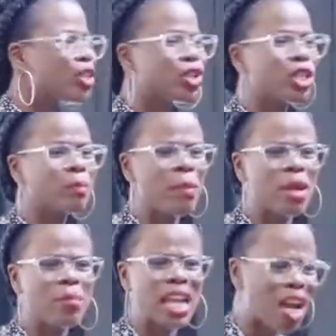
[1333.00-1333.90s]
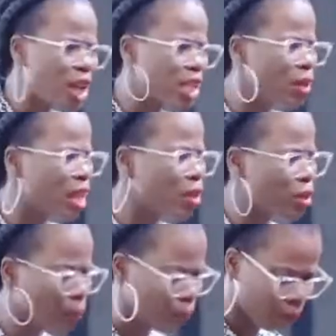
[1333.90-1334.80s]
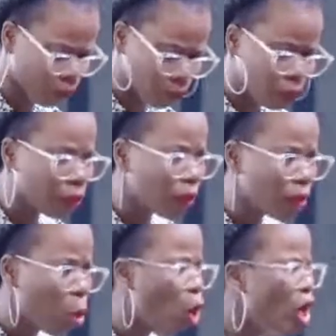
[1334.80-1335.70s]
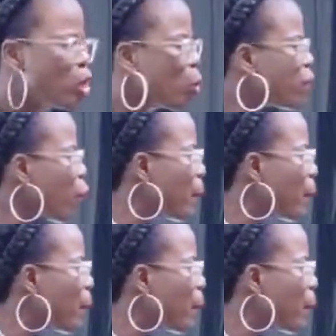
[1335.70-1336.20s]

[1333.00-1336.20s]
just lost my baby. How do you explain that to them? But God is waiting for